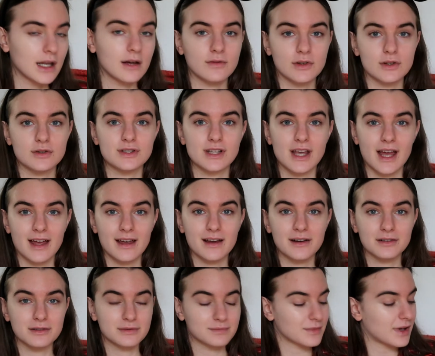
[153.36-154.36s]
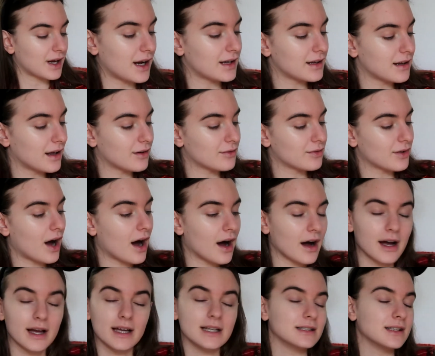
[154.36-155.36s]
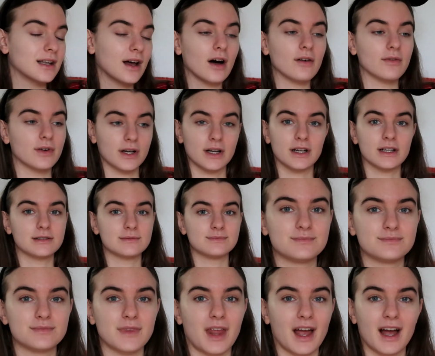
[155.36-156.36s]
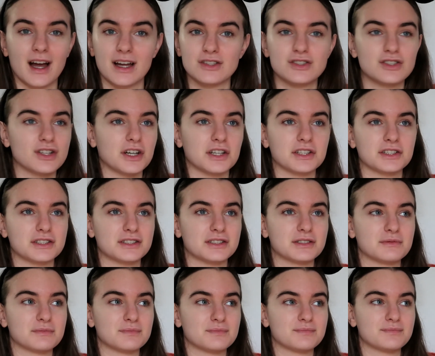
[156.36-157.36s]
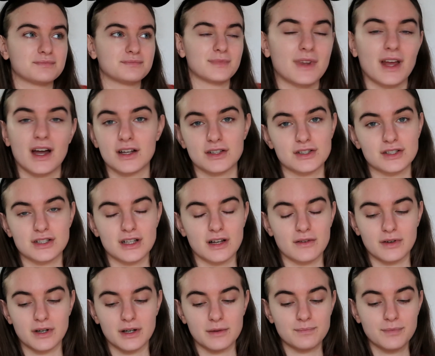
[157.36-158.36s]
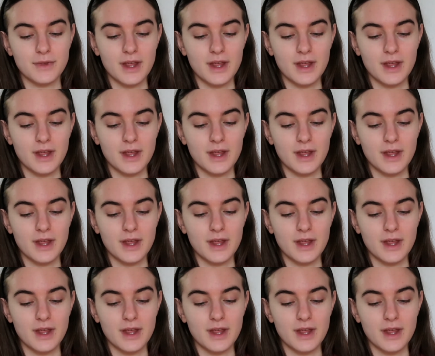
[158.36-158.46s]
Lucy Hale. I love her. Like, I just love her.